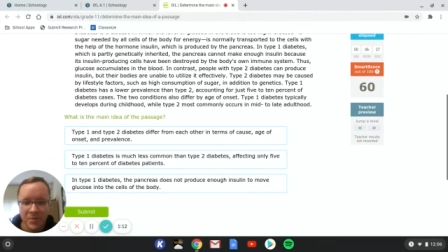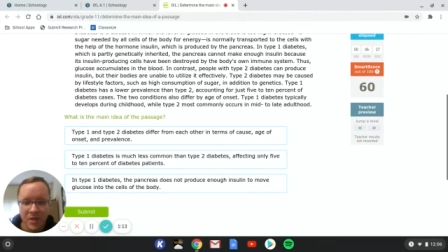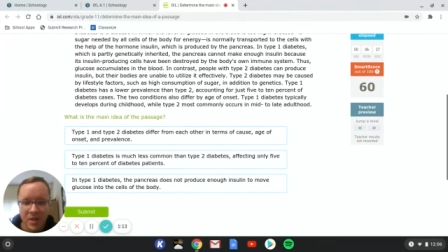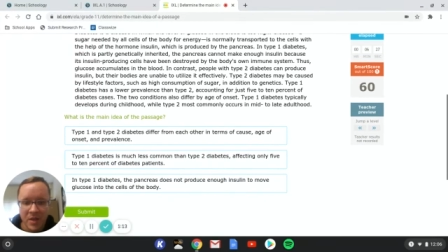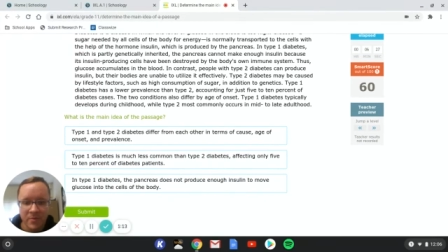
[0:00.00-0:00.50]

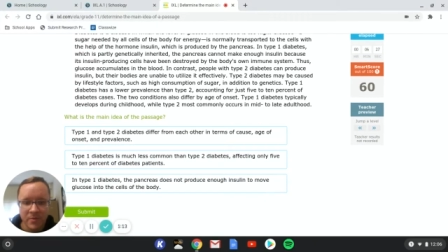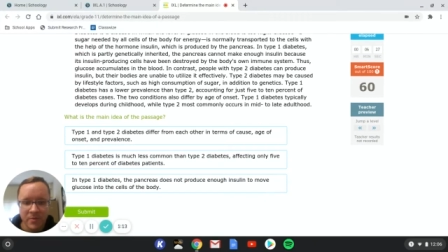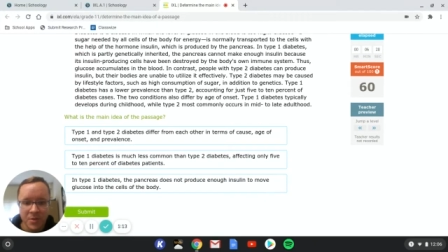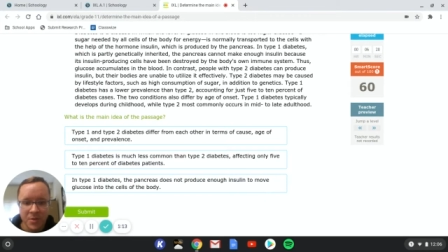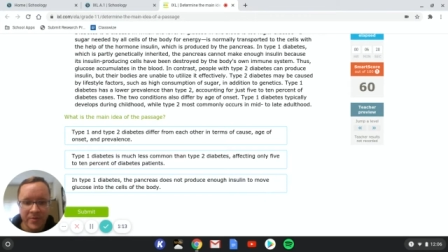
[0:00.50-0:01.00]
accounting for
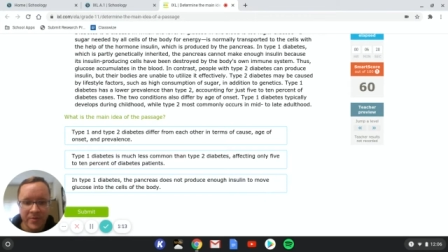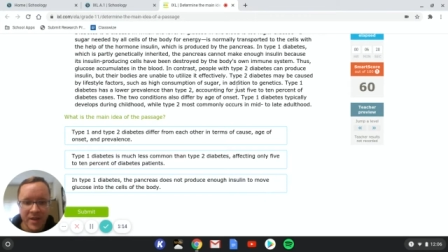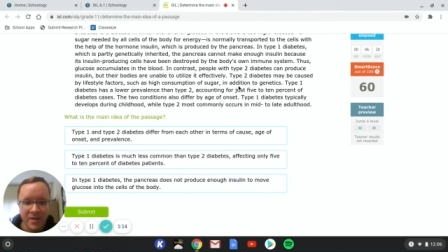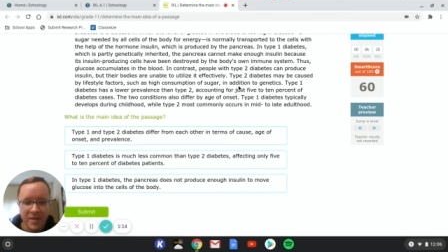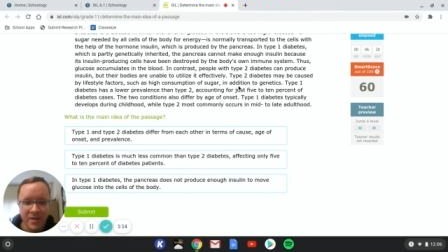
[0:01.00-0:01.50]
just
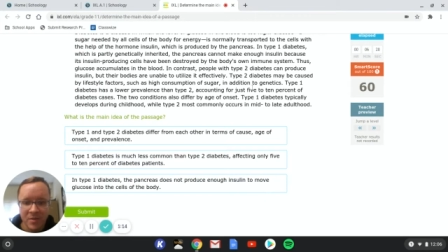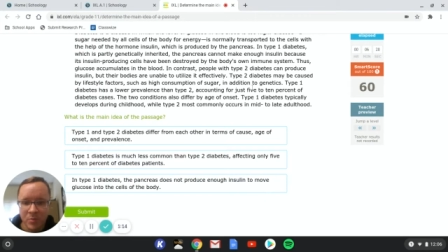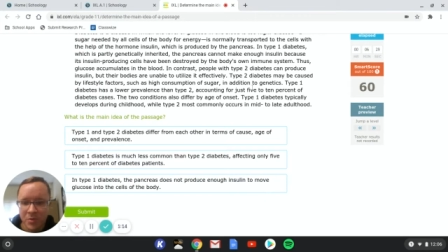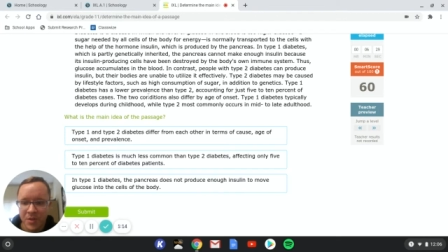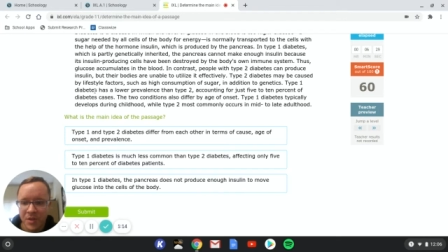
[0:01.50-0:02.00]
5 to
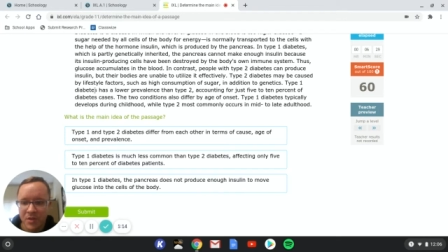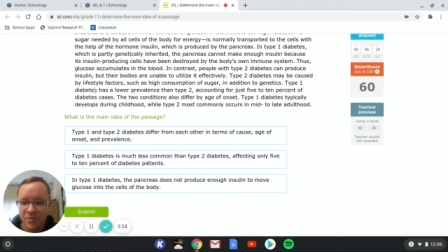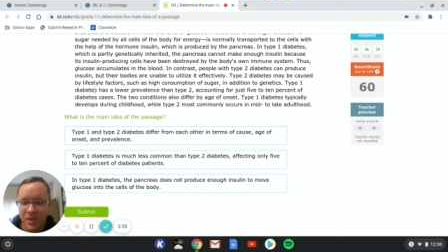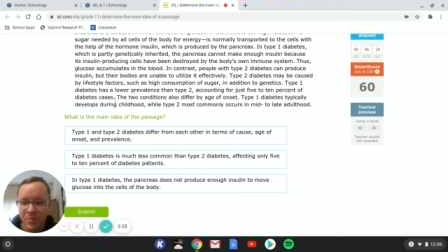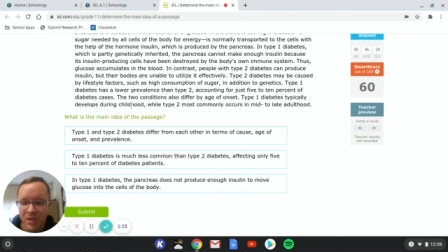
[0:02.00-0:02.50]
10% of
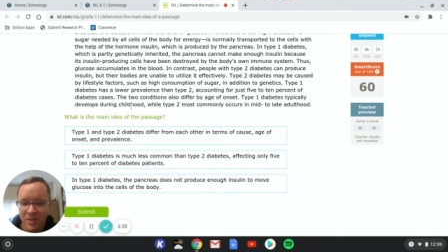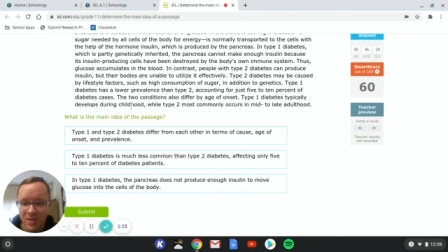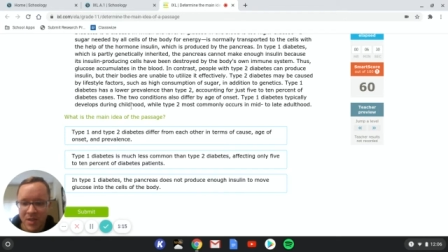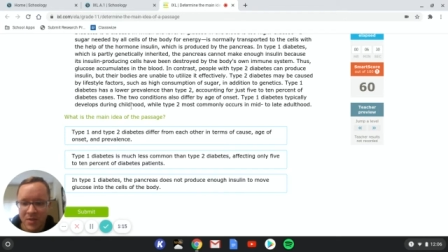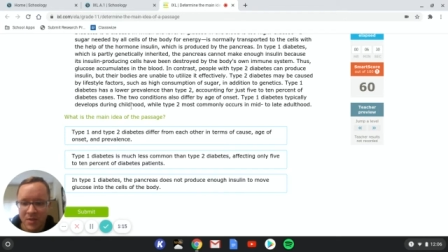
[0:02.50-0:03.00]
diabetes
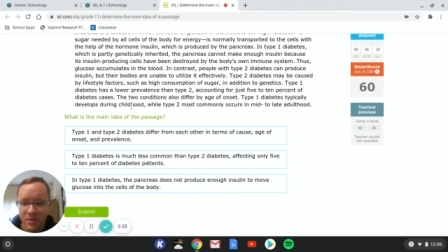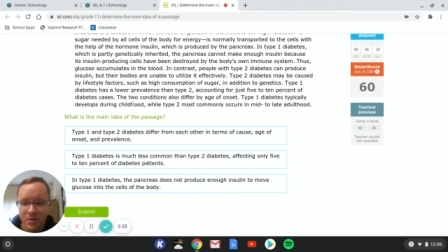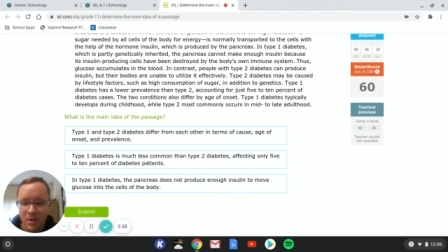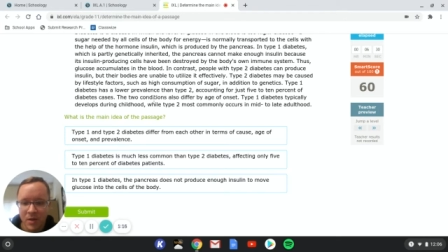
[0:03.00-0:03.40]
cases.